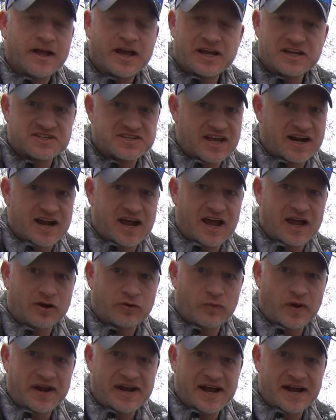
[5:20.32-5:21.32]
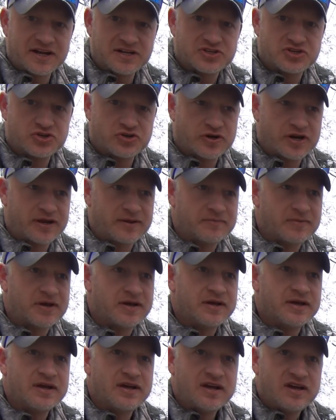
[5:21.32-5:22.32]
Like I said, I hiked way down the stream,
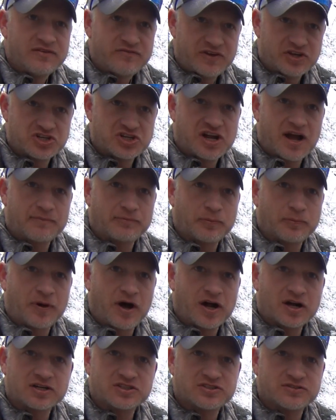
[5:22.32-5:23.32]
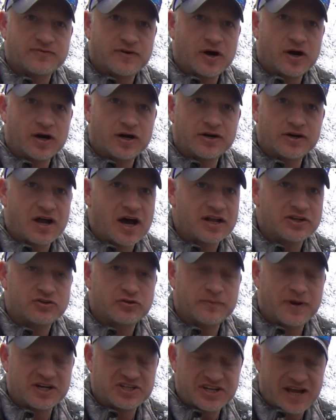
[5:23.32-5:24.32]
fished a couple pockets of bar, not
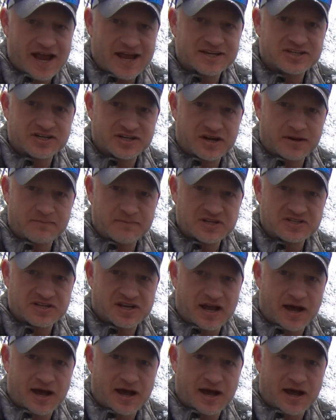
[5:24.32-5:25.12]
too much action, did miss a